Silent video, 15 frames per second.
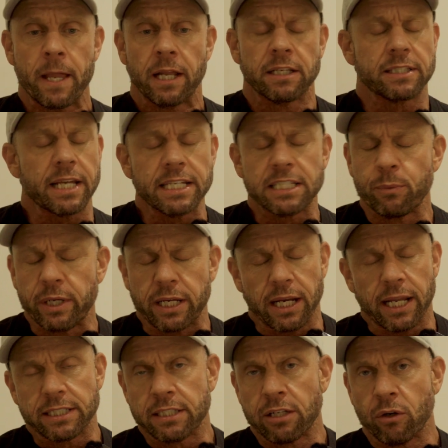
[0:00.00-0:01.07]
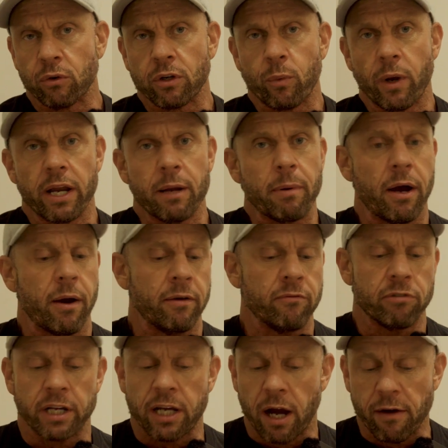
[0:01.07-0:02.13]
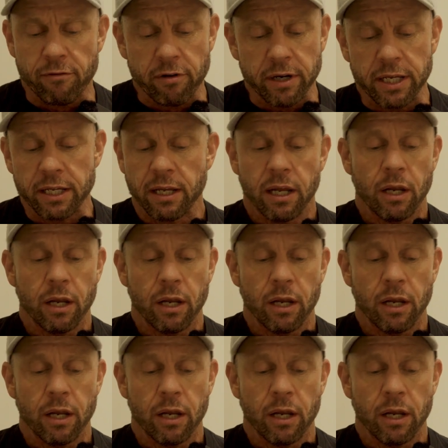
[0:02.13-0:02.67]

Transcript: The data we collected along the way about recovery,